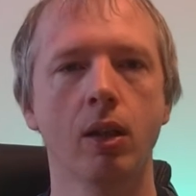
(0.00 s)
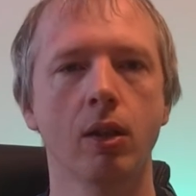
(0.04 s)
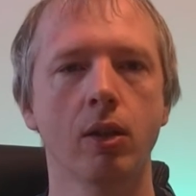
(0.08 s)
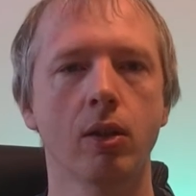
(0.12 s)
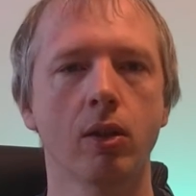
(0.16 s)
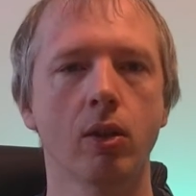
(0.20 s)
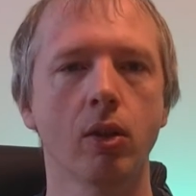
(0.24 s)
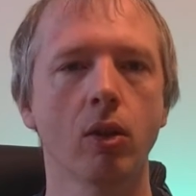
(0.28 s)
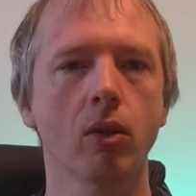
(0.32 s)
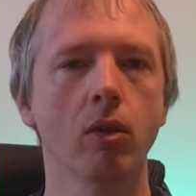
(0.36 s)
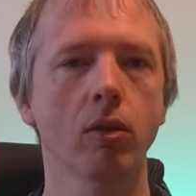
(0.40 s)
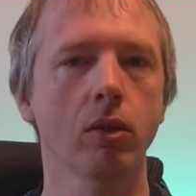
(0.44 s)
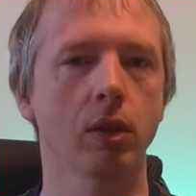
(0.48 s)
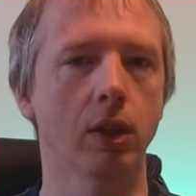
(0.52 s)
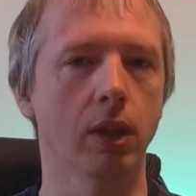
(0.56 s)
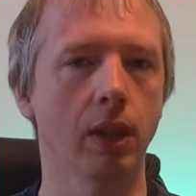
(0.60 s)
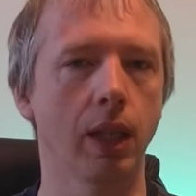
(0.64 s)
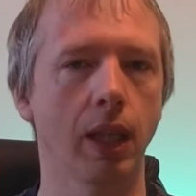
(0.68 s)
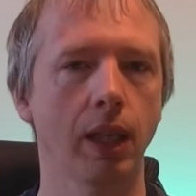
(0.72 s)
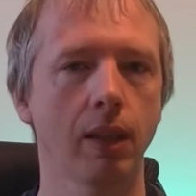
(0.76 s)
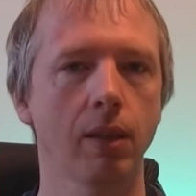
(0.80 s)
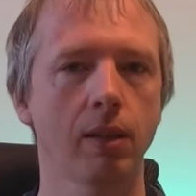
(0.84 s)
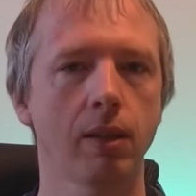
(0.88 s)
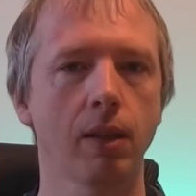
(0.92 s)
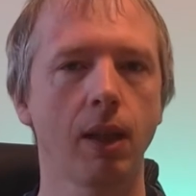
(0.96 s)
So the
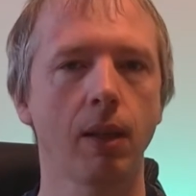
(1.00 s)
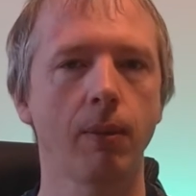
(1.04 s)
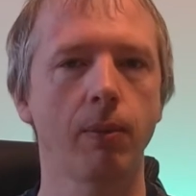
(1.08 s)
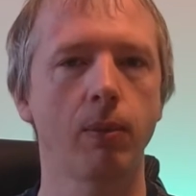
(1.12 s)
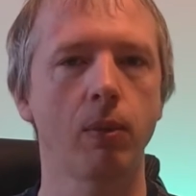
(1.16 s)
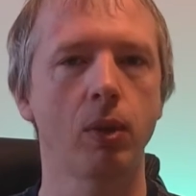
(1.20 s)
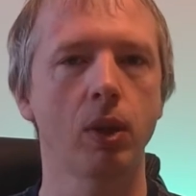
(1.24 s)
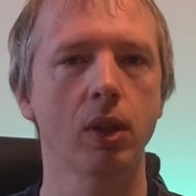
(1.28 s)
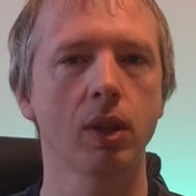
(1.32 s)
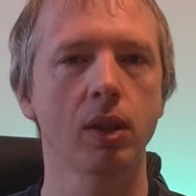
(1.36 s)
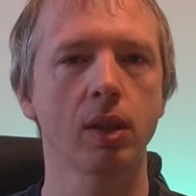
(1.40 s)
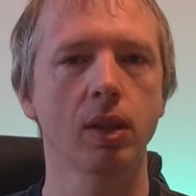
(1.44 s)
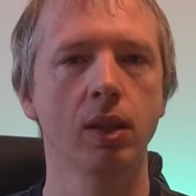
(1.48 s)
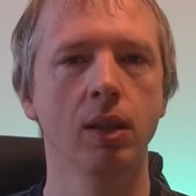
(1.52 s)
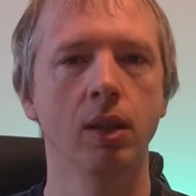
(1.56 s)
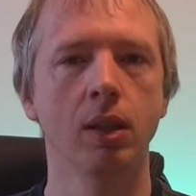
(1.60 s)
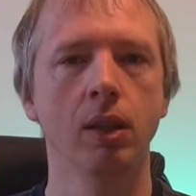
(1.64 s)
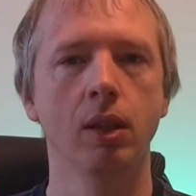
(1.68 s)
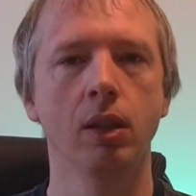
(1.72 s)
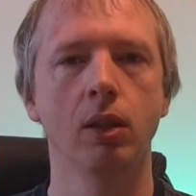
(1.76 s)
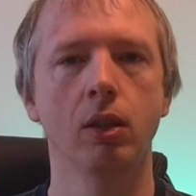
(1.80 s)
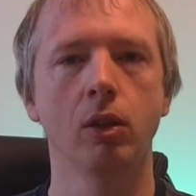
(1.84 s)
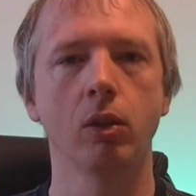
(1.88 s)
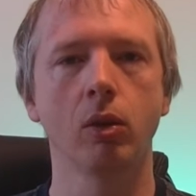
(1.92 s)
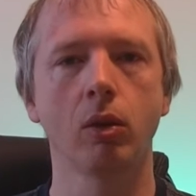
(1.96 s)
next step was
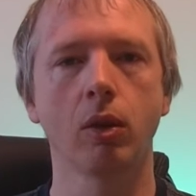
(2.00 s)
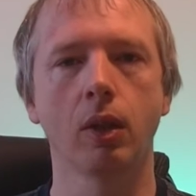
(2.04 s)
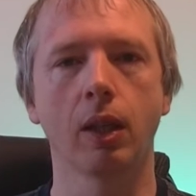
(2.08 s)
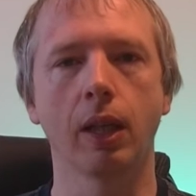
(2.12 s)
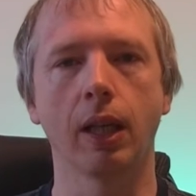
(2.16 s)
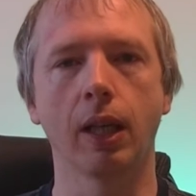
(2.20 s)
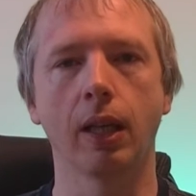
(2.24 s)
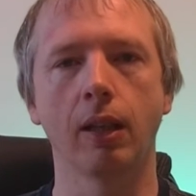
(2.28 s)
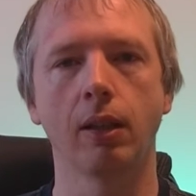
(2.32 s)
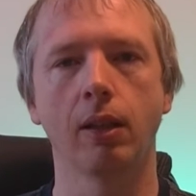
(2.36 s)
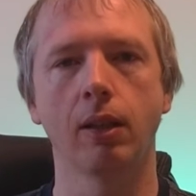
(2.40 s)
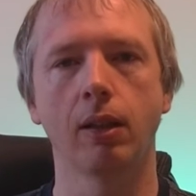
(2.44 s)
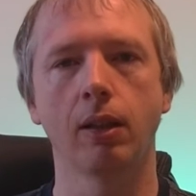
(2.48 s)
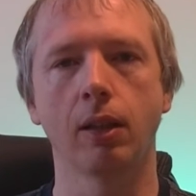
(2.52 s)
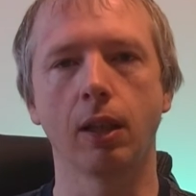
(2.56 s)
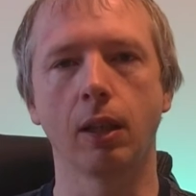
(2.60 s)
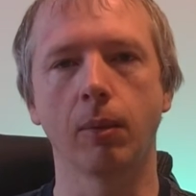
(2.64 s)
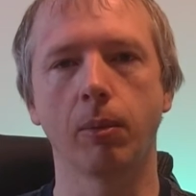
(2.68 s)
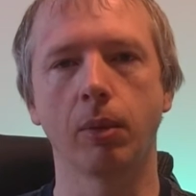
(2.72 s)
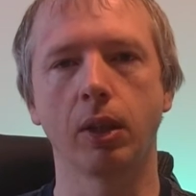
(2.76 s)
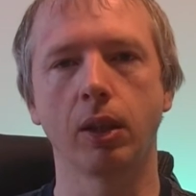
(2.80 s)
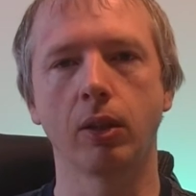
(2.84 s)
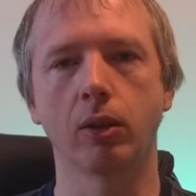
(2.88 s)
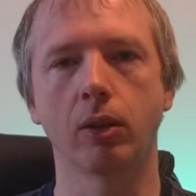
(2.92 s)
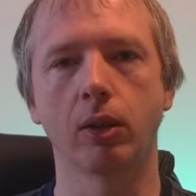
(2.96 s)
to create the
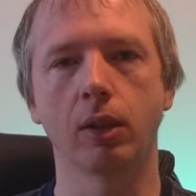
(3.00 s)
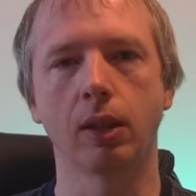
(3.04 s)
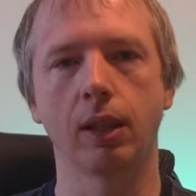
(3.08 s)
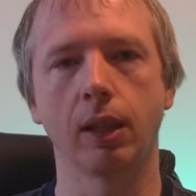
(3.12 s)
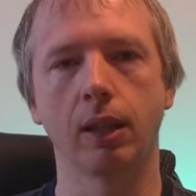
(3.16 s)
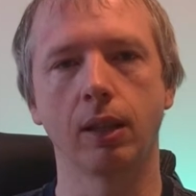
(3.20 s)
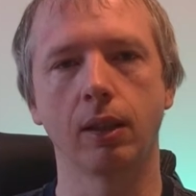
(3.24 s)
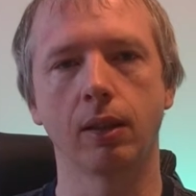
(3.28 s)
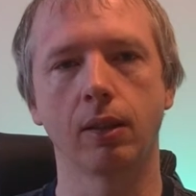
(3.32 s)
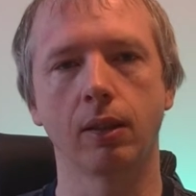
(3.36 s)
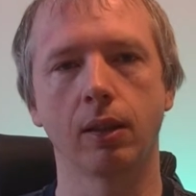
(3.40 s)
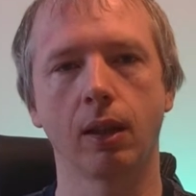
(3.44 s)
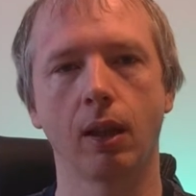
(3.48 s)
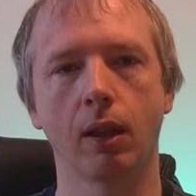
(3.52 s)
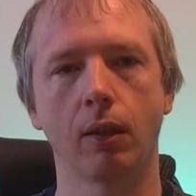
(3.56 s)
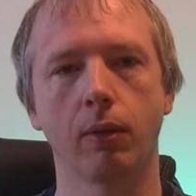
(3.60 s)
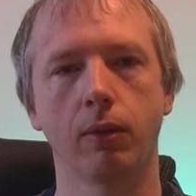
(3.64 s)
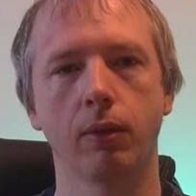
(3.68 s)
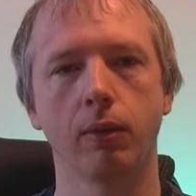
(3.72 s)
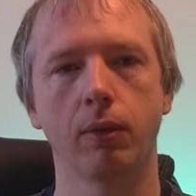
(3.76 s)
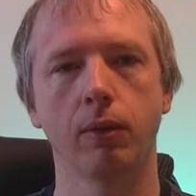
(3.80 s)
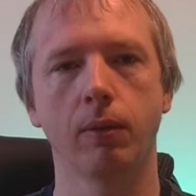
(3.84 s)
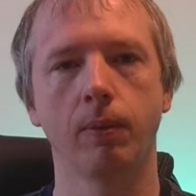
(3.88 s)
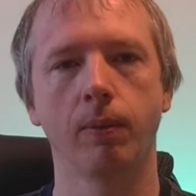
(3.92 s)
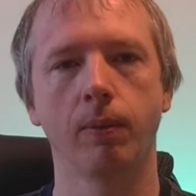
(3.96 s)
tape recorder itself.